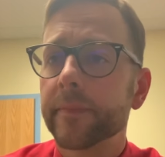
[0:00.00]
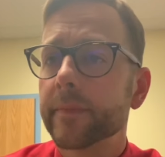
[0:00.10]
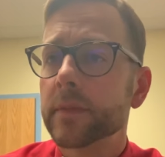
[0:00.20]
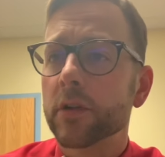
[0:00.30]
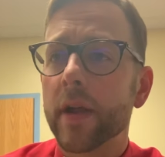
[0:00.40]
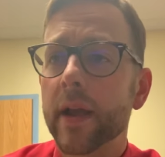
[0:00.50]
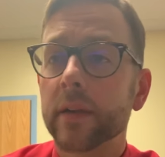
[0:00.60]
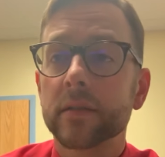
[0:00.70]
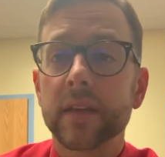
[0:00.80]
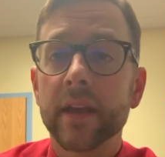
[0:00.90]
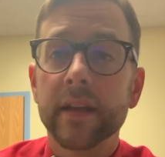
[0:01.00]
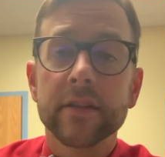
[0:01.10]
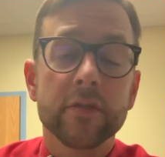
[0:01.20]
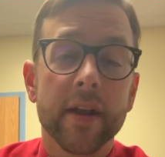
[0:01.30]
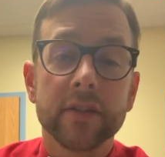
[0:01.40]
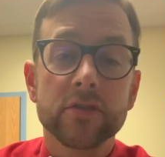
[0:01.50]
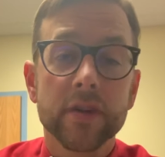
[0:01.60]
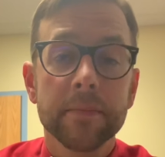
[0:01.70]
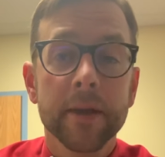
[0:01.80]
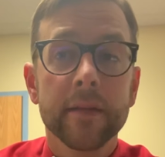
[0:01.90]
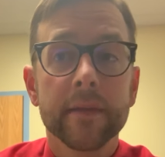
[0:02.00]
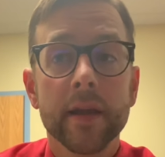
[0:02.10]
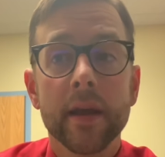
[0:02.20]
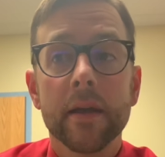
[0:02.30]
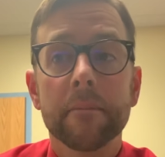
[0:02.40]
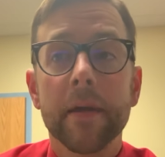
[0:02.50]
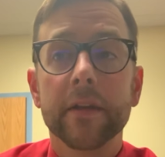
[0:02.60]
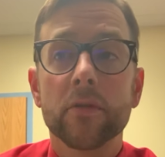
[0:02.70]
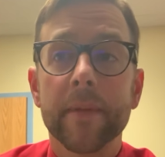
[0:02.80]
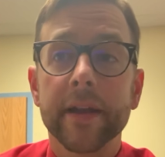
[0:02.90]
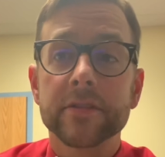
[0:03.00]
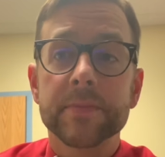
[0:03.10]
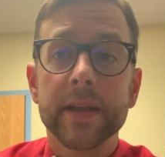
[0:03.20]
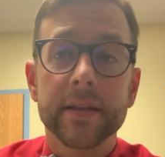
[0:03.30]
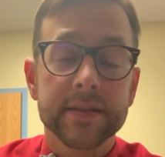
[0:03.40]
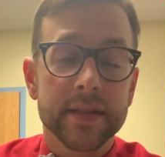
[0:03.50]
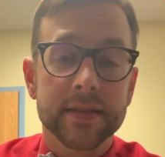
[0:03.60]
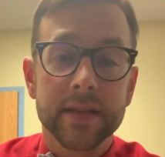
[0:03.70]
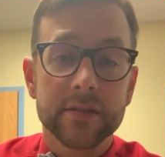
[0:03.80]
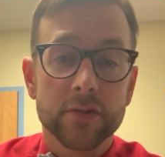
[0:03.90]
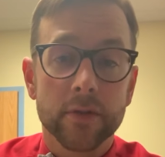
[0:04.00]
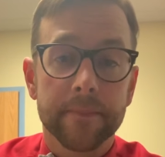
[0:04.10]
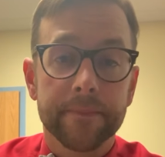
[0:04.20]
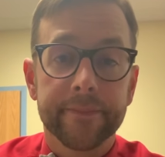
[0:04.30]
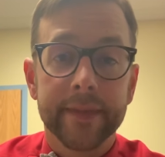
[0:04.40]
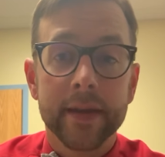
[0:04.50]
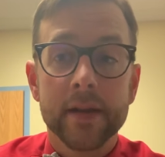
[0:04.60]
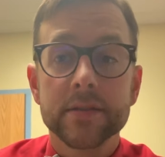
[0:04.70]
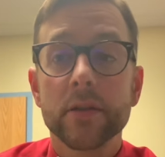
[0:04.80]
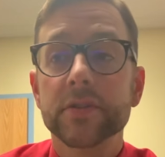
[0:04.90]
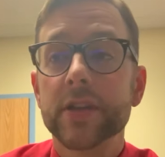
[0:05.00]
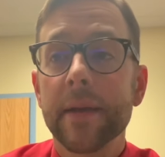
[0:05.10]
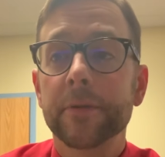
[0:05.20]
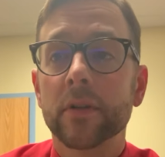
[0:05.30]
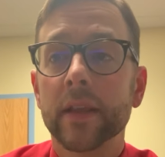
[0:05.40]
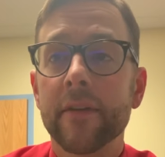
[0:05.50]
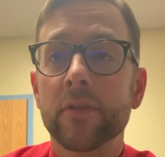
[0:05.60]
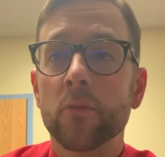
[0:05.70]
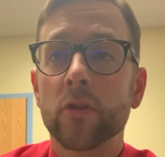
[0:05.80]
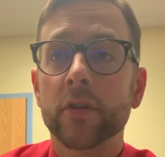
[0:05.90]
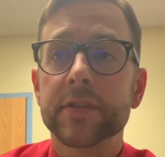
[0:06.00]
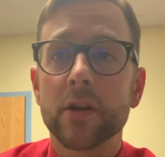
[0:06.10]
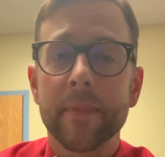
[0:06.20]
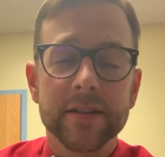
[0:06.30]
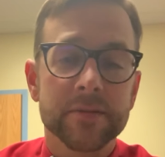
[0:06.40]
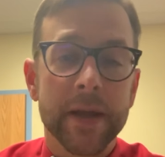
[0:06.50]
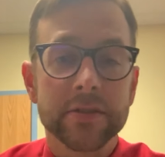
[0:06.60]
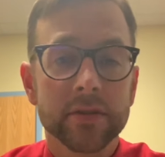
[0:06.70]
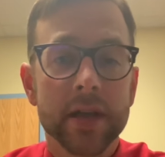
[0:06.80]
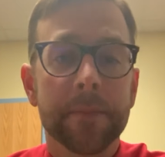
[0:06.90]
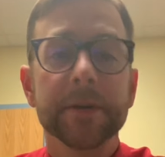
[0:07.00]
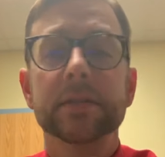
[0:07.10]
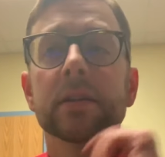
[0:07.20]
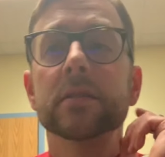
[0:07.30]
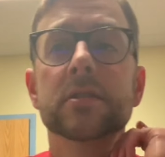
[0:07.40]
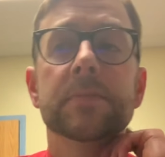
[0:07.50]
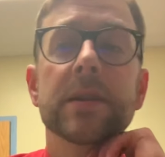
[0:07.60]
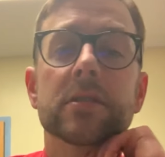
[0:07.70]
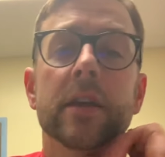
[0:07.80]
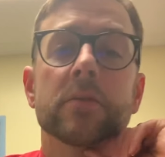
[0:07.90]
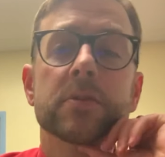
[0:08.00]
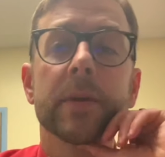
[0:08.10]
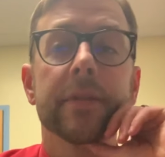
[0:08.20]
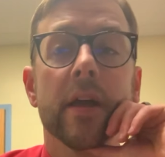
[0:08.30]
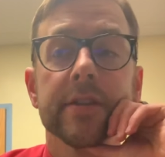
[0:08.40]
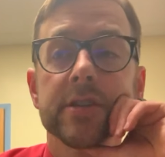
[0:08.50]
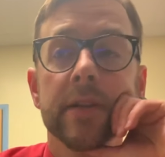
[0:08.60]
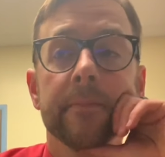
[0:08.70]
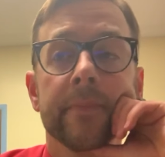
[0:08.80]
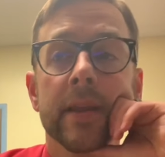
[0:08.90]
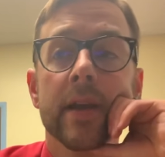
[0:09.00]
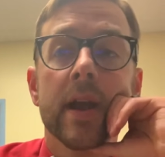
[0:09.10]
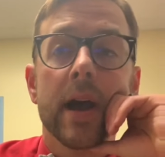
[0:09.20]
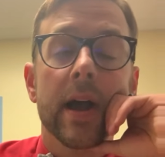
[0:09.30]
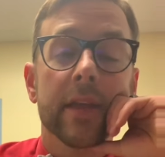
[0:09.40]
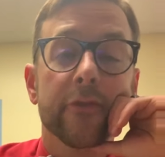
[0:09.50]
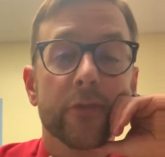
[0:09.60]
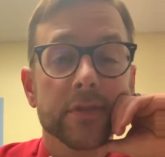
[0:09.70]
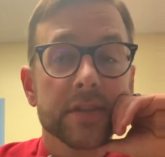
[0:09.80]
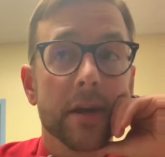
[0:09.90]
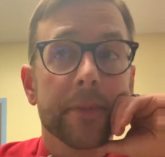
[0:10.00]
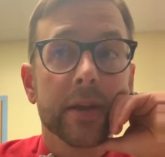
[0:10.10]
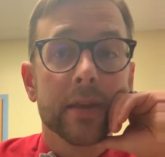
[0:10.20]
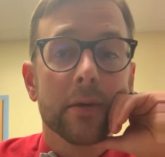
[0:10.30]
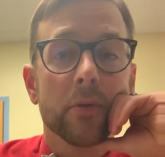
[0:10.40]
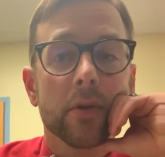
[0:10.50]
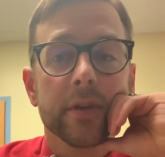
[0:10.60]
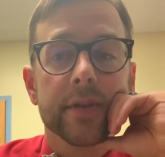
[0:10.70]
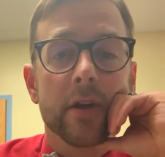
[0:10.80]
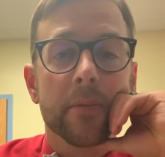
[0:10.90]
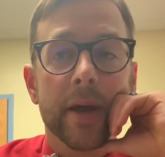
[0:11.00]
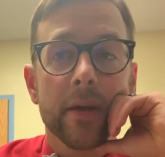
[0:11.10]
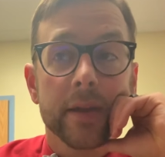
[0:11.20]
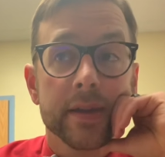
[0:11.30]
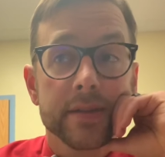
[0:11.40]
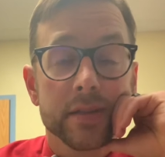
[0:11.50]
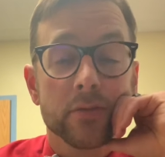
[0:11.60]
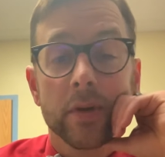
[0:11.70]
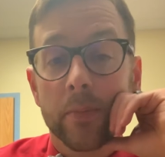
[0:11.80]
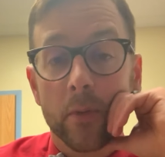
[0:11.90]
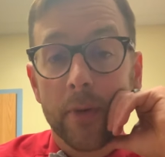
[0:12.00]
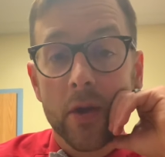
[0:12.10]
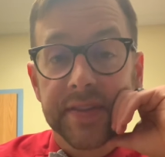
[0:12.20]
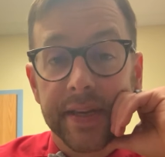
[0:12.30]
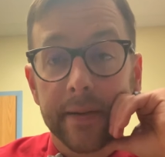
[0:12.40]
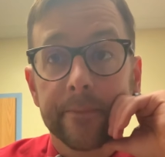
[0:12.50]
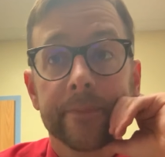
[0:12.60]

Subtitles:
direct and indirect treatment. Medical management is essential. So in chapter 11, we're going to talk about special topics in speech language pathology. The first topic that we're going to talk about is cerebral palsy.